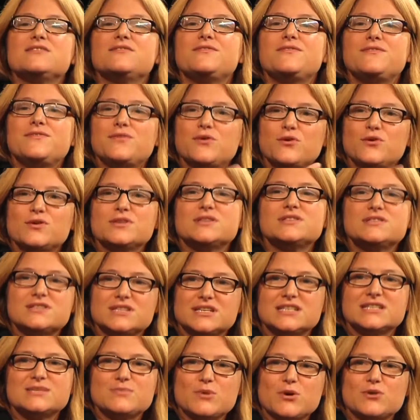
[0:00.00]
the first
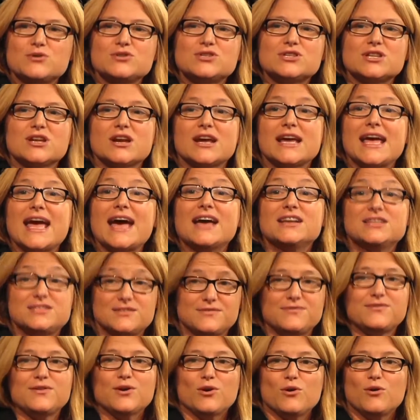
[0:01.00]
exposure that I had to
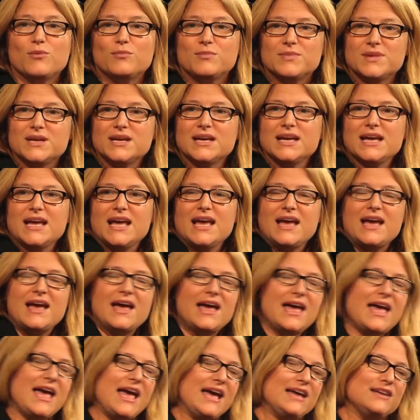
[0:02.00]
film.
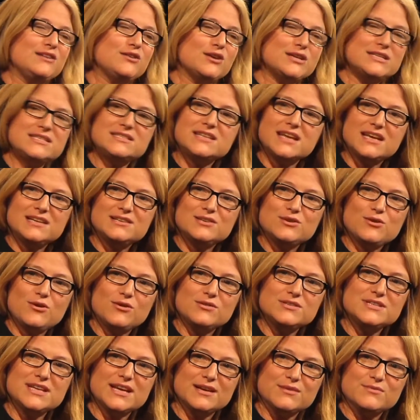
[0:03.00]
And I stayed in
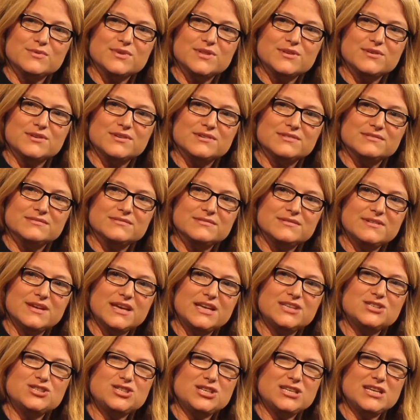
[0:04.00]
contact with her.
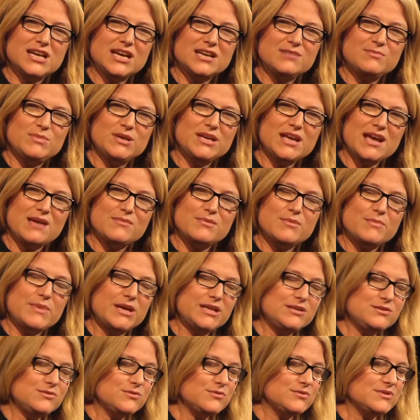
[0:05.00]
And she kind of became a
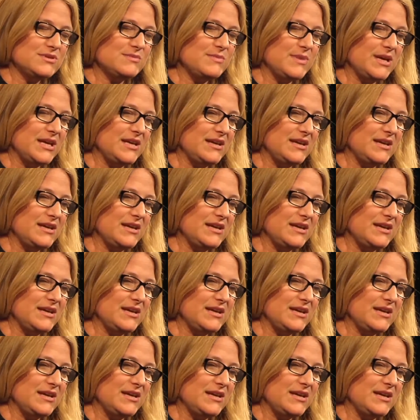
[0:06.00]
mentor to me.